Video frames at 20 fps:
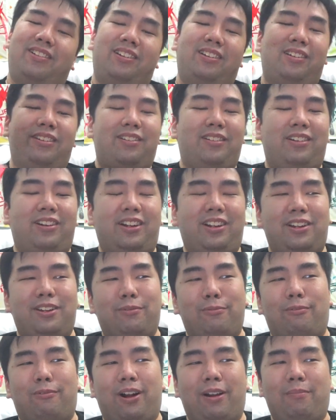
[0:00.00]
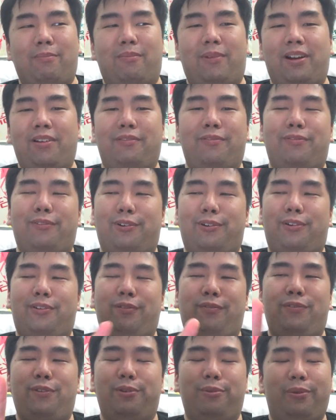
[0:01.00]
another one month or
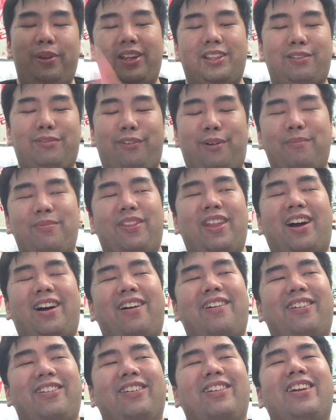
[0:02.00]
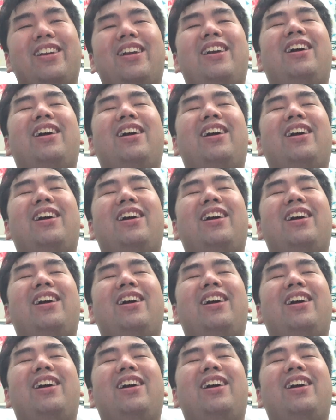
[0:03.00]
a few weeks from now.